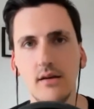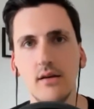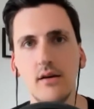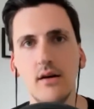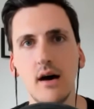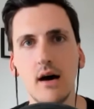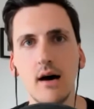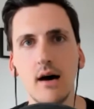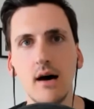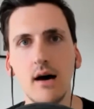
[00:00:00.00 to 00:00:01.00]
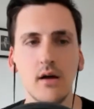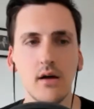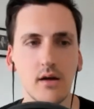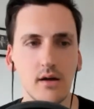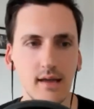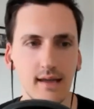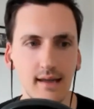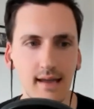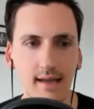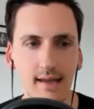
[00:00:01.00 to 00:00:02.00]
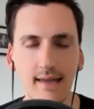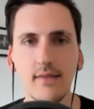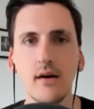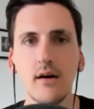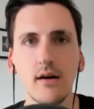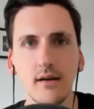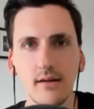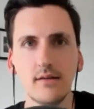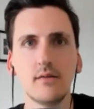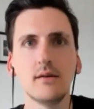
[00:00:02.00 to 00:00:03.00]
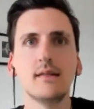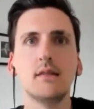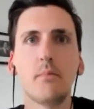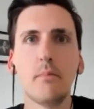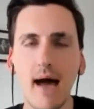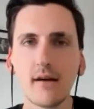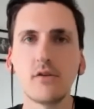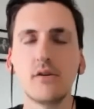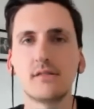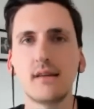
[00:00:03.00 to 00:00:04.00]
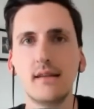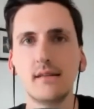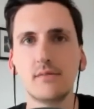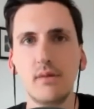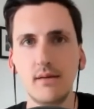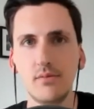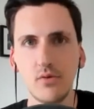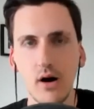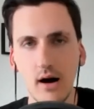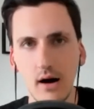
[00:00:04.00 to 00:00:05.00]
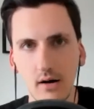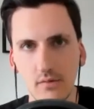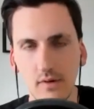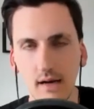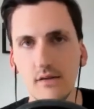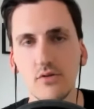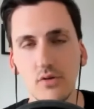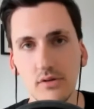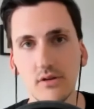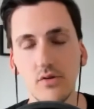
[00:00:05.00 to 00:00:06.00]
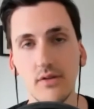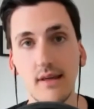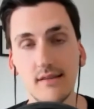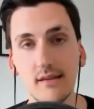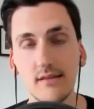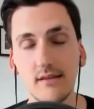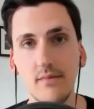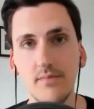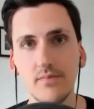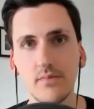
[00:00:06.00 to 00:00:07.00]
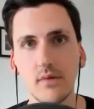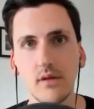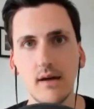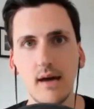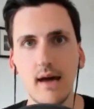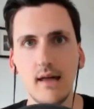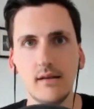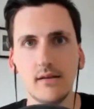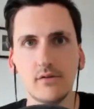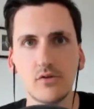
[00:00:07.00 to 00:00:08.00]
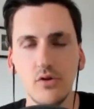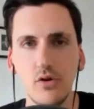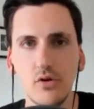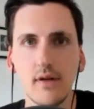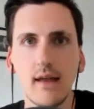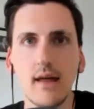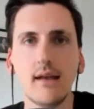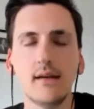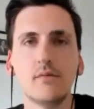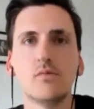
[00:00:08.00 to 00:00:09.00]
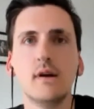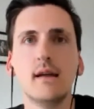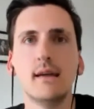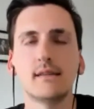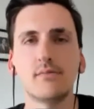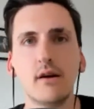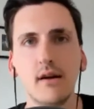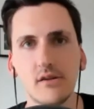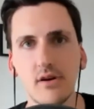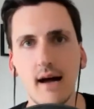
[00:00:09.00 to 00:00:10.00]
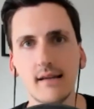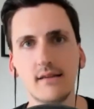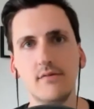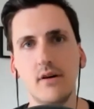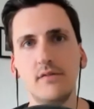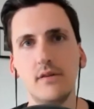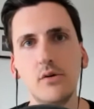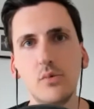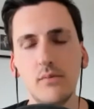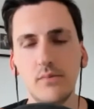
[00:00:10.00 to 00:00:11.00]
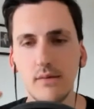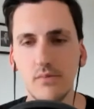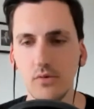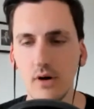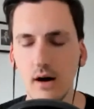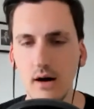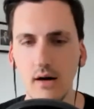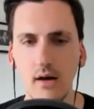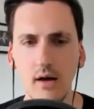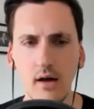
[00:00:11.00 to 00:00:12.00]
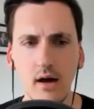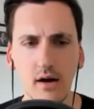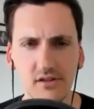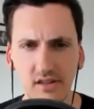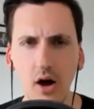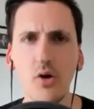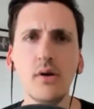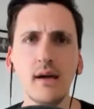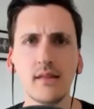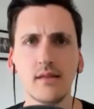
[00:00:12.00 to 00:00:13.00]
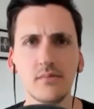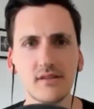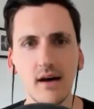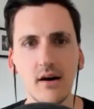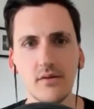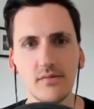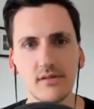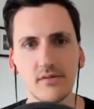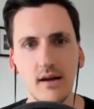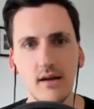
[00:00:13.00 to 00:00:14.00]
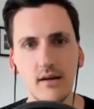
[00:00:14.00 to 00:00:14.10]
Mm-hmm. Um, in the, in the macro sense, people are really drawn to authenticity and truth, and, and it really, it's very attractive, I feel, when people are are just owning themselves, right?